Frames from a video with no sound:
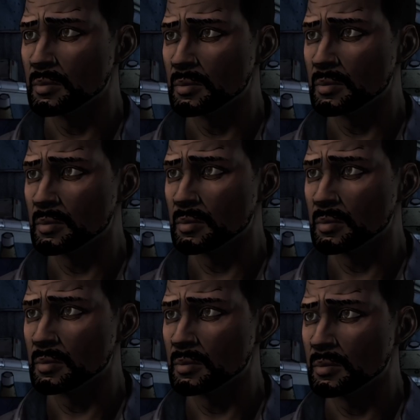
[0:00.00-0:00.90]

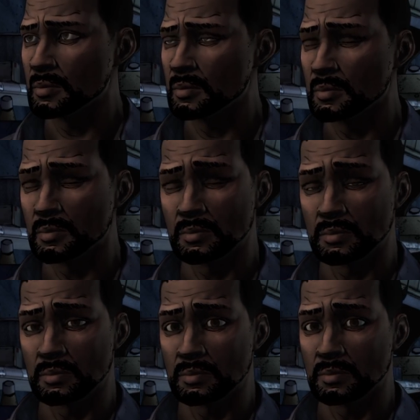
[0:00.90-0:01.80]

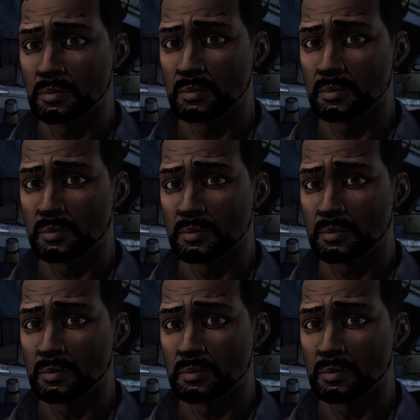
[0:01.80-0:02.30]
Nobody speaks.